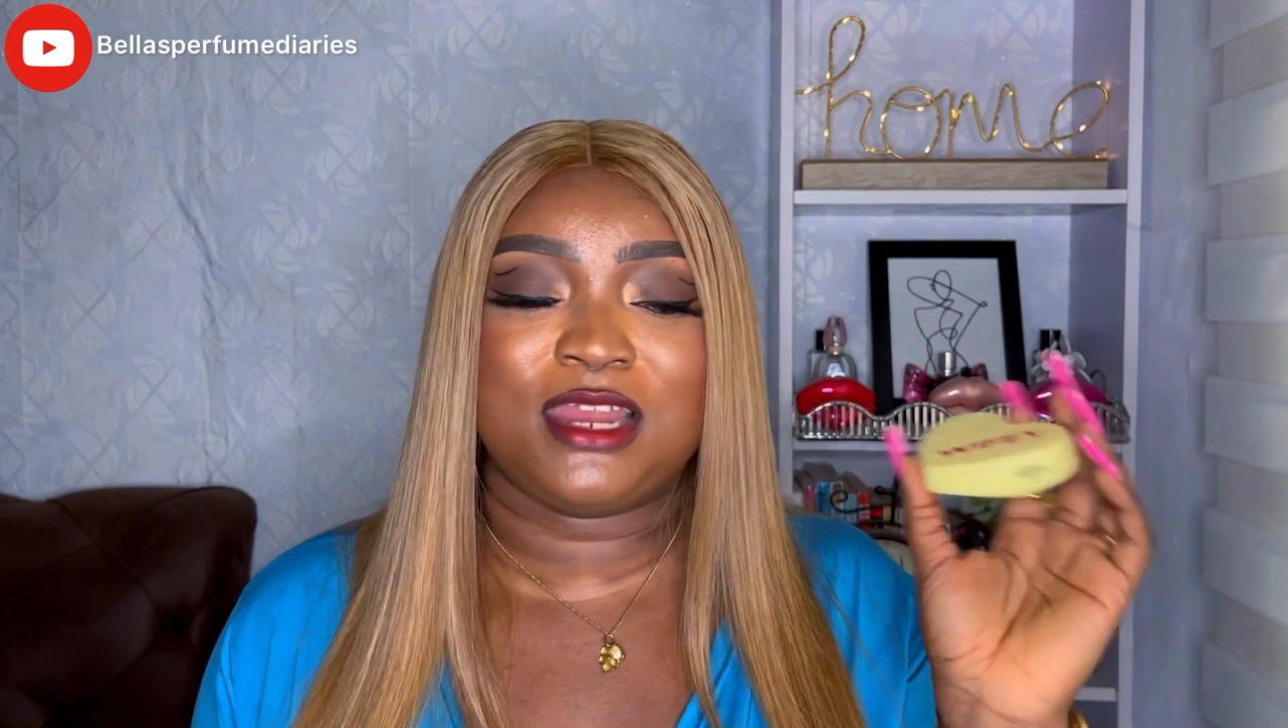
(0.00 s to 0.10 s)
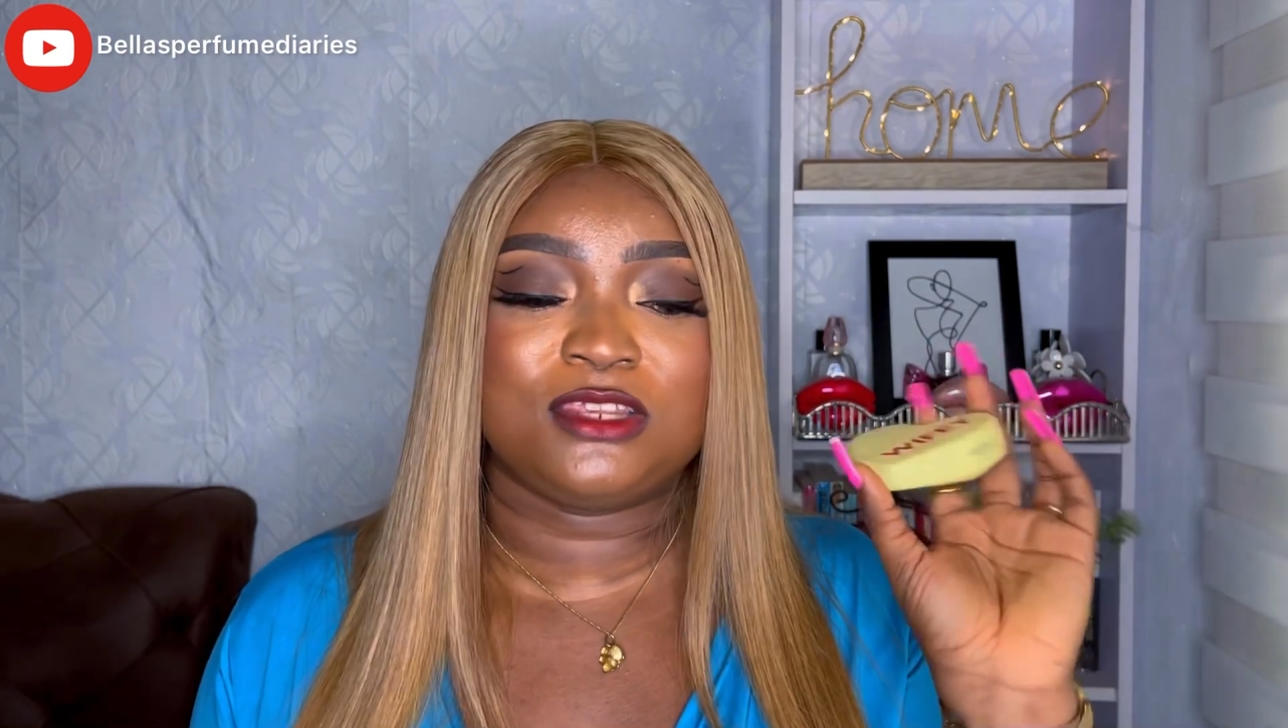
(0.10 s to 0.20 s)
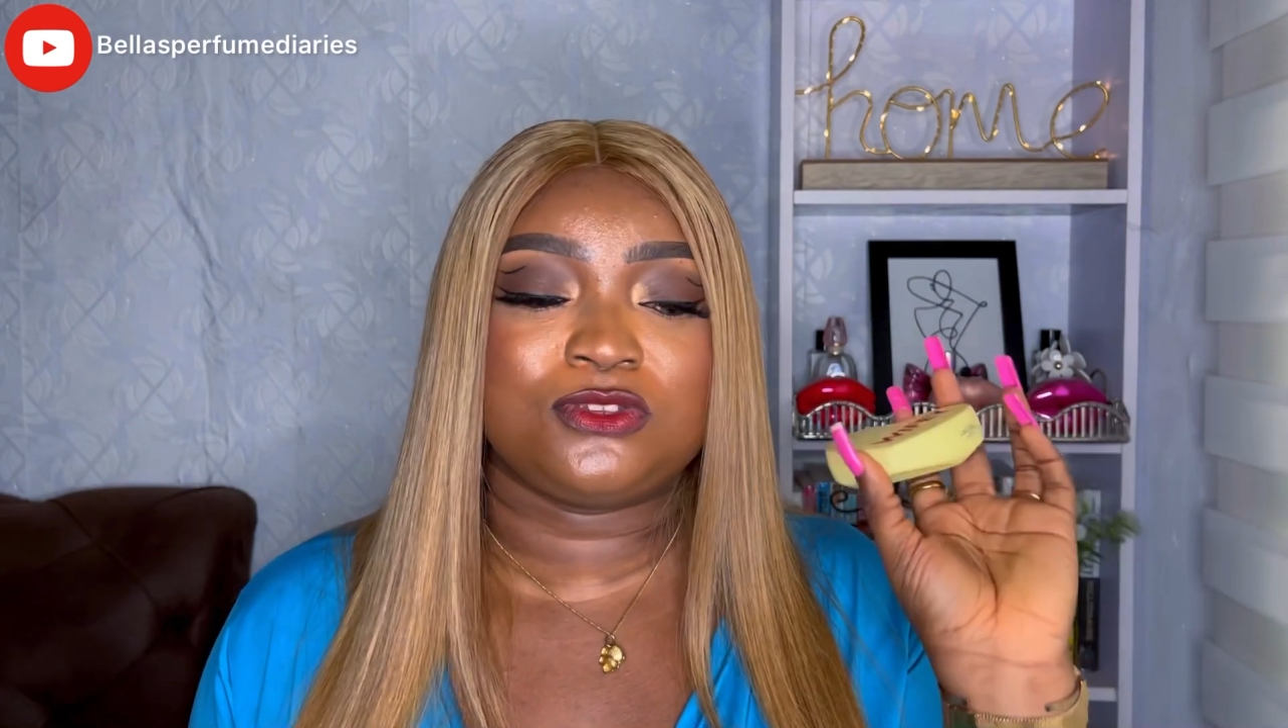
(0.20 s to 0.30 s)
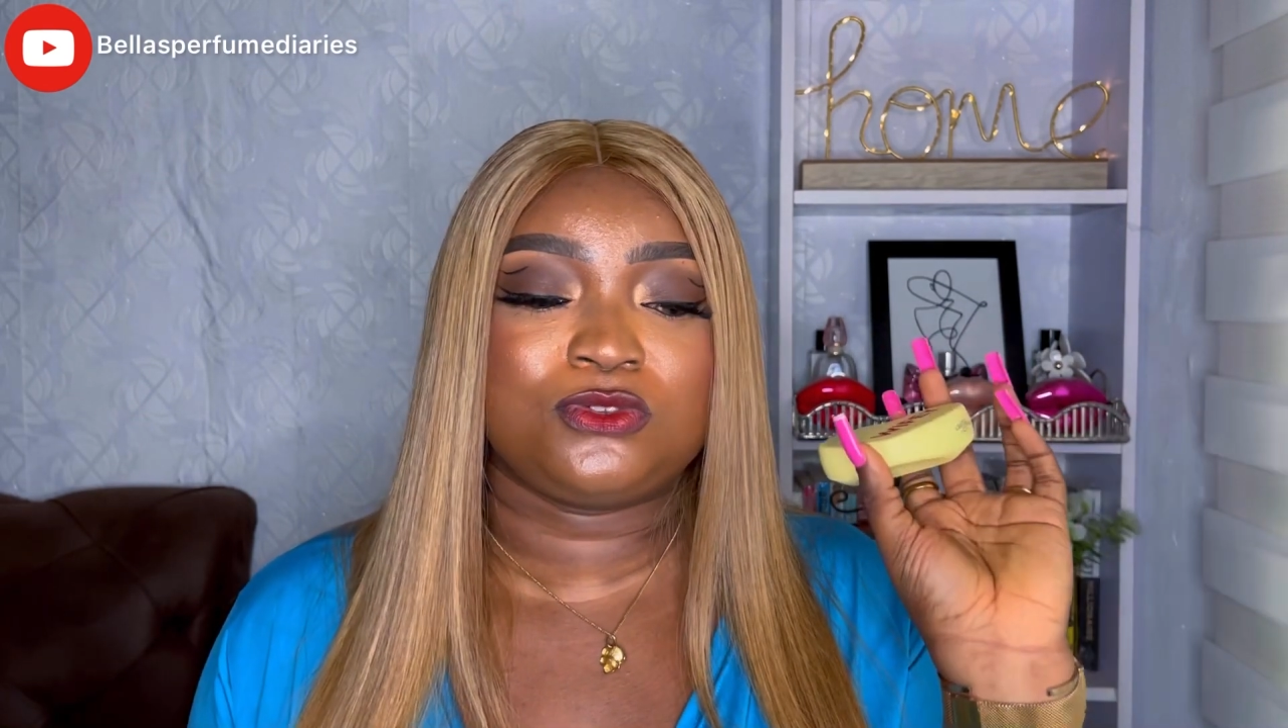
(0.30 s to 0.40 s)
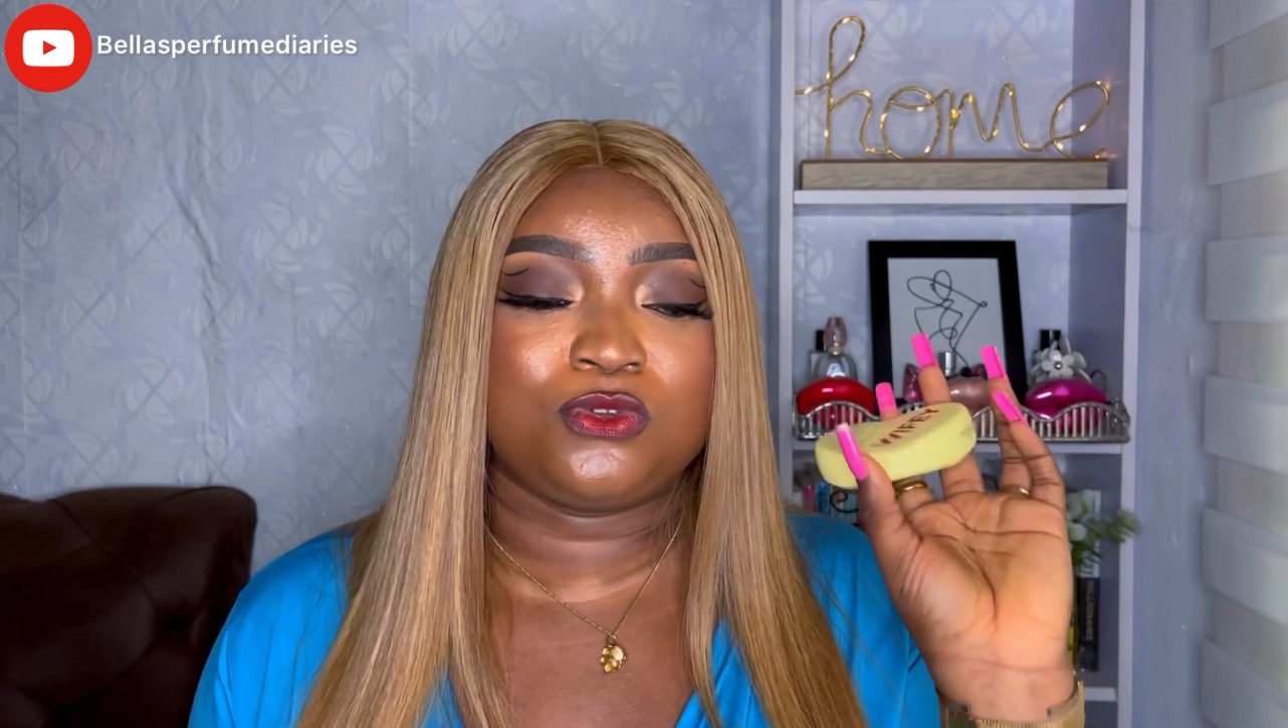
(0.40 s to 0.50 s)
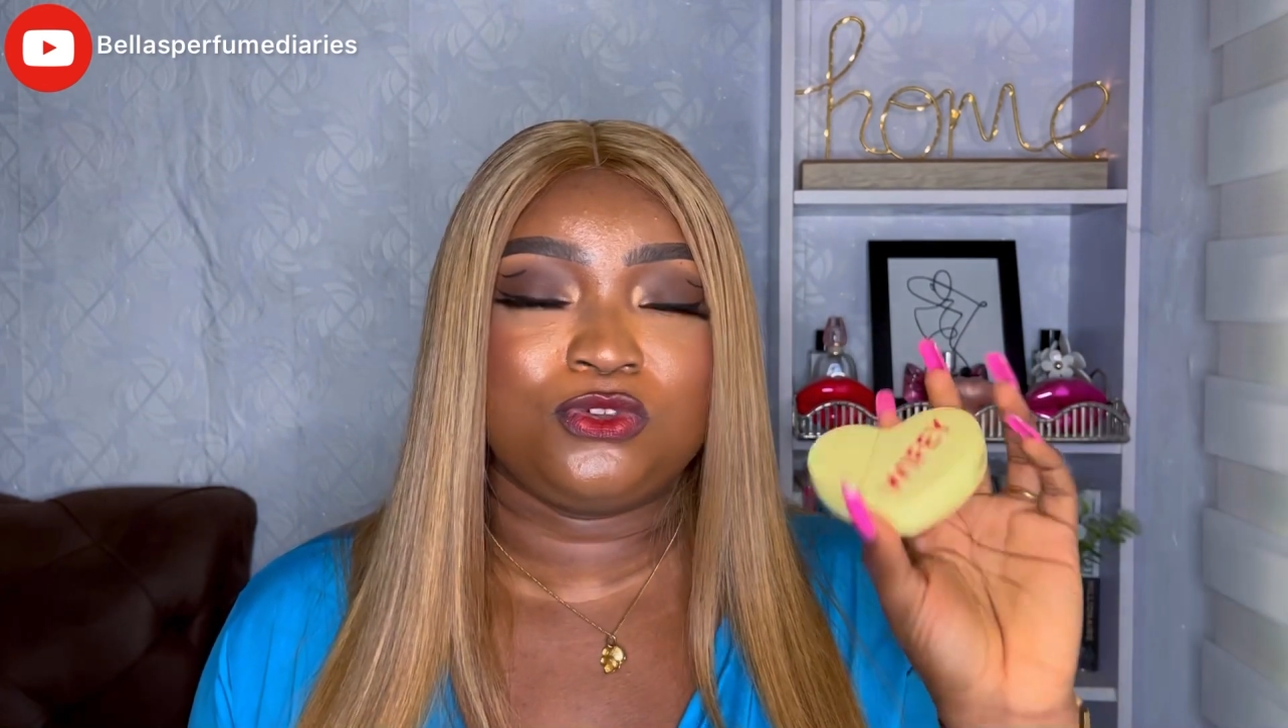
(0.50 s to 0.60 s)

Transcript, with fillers: and it's so